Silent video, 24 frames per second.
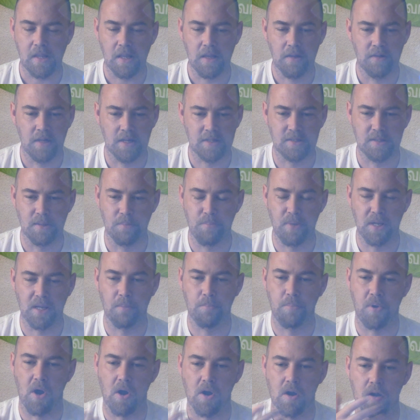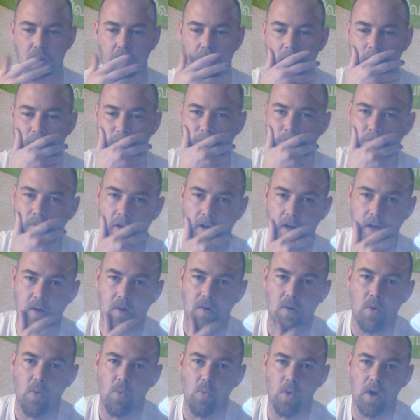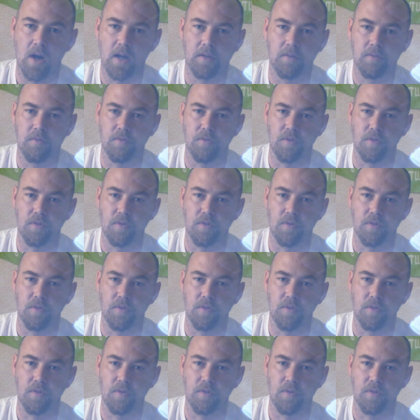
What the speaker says: That's a big part of what